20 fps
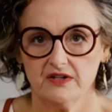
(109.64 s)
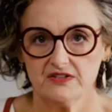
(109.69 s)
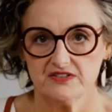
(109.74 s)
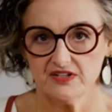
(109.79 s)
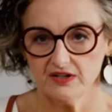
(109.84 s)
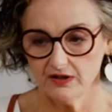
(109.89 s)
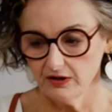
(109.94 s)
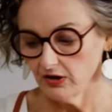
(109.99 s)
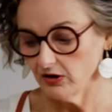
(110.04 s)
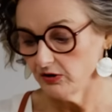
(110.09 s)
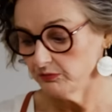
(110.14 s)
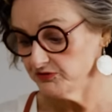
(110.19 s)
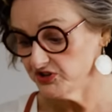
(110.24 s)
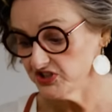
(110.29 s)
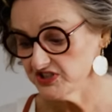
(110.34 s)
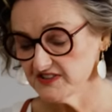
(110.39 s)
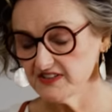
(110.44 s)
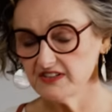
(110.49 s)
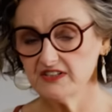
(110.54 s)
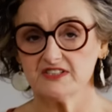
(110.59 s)
So now I'm
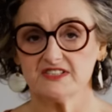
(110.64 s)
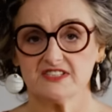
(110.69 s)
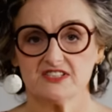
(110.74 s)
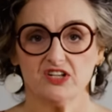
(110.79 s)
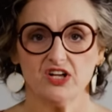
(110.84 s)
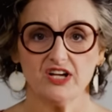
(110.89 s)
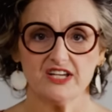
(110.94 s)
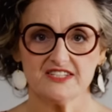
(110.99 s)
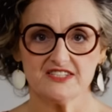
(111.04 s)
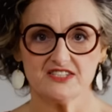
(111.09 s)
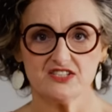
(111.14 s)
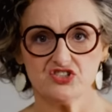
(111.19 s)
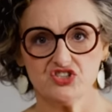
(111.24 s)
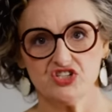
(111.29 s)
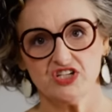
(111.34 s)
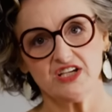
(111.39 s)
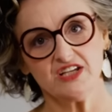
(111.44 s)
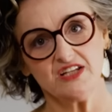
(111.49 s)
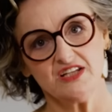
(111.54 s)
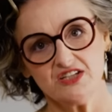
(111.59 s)
just going to slice the
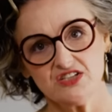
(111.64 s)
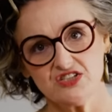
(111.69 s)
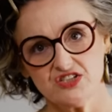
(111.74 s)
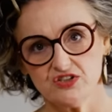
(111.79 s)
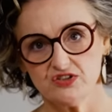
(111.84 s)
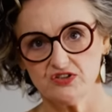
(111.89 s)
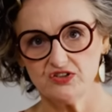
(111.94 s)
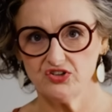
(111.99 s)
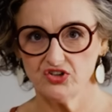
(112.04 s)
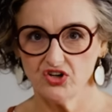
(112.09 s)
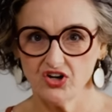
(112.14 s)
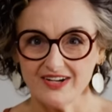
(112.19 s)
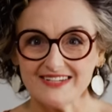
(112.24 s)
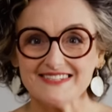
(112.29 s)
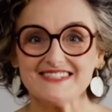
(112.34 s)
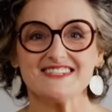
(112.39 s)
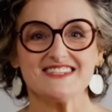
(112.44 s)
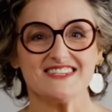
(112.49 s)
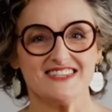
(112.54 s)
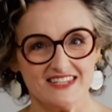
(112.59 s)
chicken into
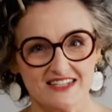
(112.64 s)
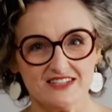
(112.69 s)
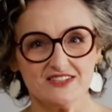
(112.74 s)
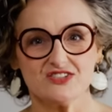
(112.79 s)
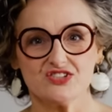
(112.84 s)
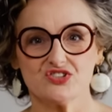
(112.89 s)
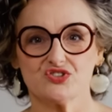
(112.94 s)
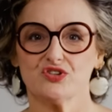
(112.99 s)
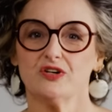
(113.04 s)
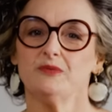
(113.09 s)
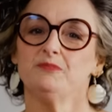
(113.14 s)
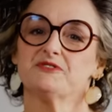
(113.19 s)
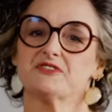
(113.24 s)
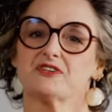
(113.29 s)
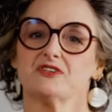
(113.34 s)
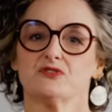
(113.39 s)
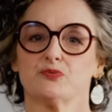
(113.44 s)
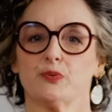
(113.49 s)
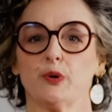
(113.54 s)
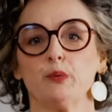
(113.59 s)
nice thin strips
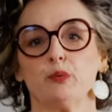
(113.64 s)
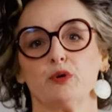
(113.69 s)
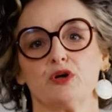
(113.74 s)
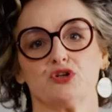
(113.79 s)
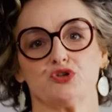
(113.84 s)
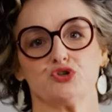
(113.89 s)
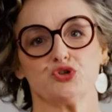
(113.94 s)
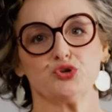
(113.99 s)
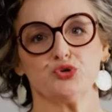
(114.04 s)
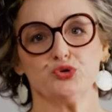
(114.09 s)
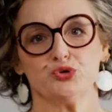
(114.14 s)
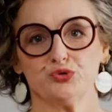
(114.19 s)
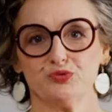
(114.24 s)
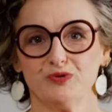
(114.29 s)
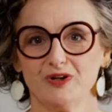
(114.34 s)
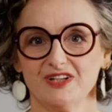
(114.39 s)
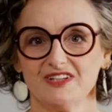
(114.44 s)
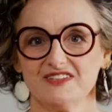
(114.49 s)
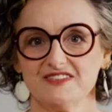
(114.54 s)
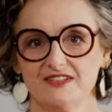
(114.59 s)
because we want it to cook
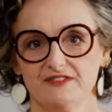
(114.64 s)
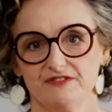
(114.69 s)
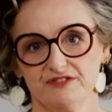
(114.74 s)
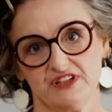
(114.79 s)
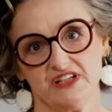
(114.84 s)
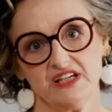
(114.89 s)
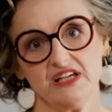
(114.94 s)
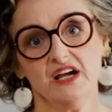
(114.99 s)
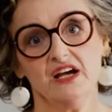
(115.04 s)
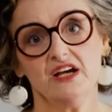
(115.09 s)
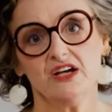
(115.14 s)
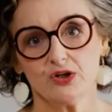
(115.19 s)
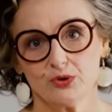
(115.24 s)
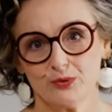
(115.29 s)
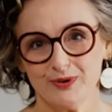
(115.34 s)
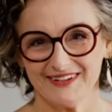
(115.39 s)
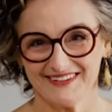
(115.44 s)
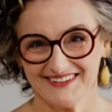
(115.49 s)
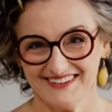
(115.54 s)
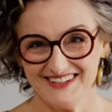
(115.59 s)
relatively
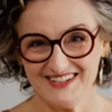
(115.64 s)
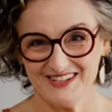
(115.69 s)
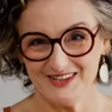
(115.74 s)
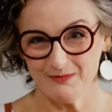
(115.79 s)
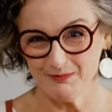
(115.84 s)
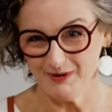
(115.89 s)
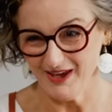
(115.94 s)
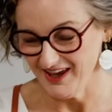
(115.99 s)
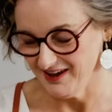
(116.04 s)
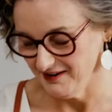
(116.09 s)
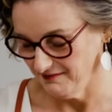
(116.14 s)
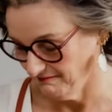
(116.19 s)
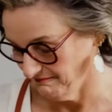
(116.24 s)
quickly in the pan.